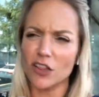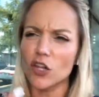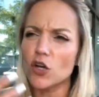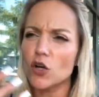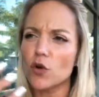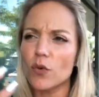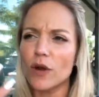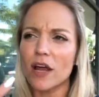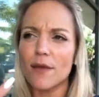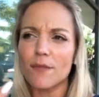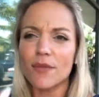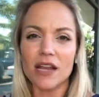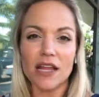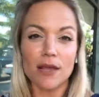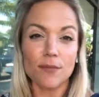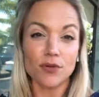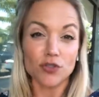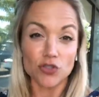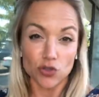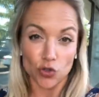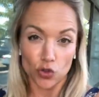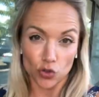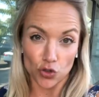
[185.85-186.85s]
Look what I've been
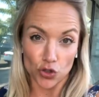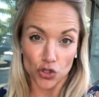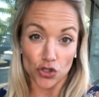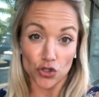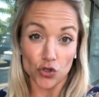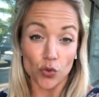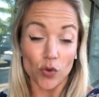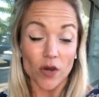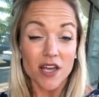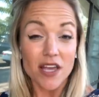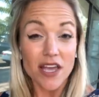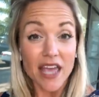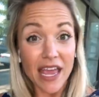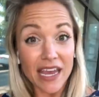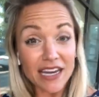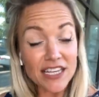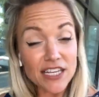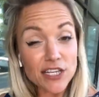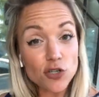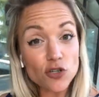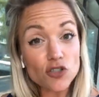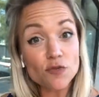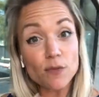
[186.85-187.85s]
able to do,
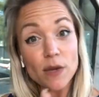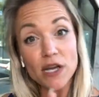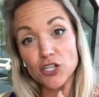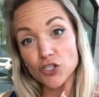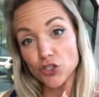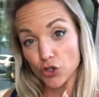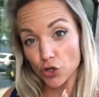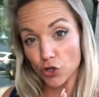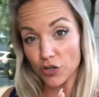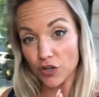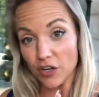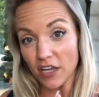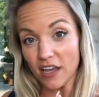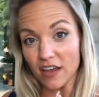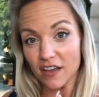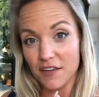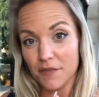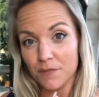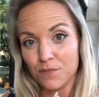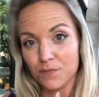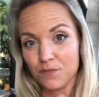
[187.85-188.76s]
and here's my journey.